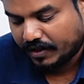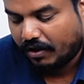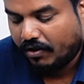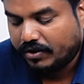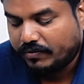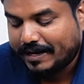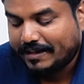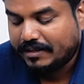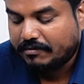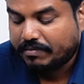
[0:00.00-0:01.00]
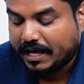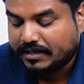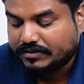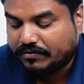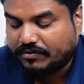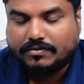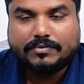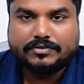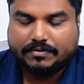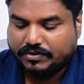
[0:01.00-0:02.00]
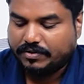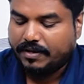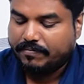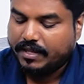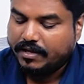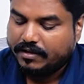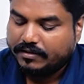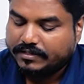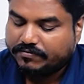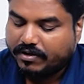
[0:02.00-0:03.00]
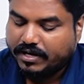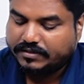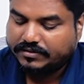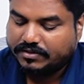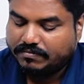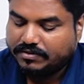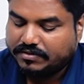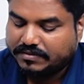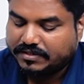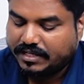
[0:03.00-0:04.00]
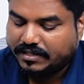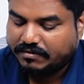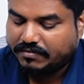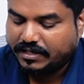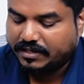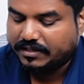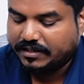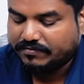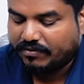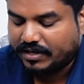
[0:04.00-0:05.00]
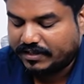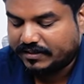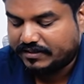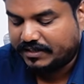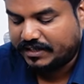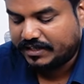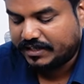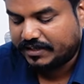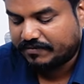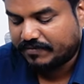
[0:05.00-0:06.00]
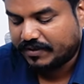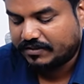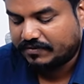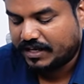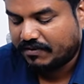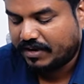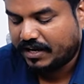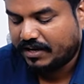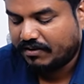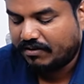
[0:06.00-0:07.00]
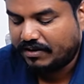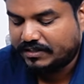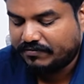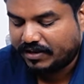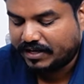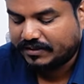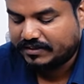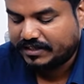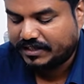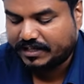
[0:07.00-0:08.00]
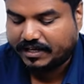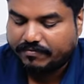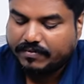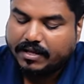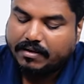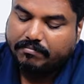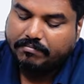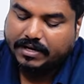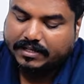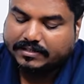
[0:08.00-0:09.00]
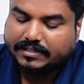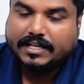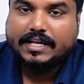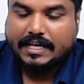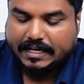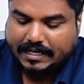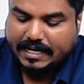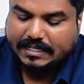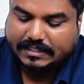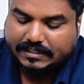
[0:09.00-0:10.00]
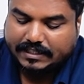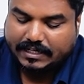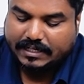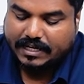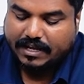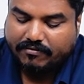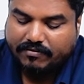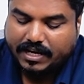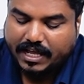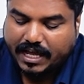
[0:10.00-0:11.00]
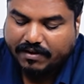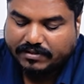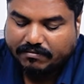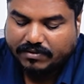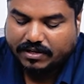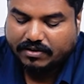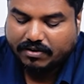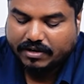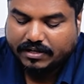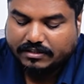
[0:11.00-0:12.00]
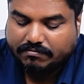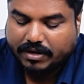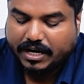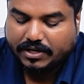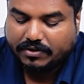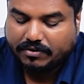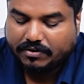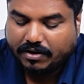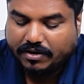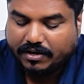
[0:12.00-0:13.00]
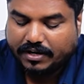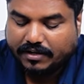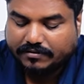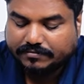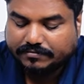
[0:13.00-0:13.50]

Or 23 pairs of chromosomes. Okay, this 46 chromosomes is nothing but this 46 DNA. So we have taken all this 46 DNA. Plus, each cell will have something called as mitochondria.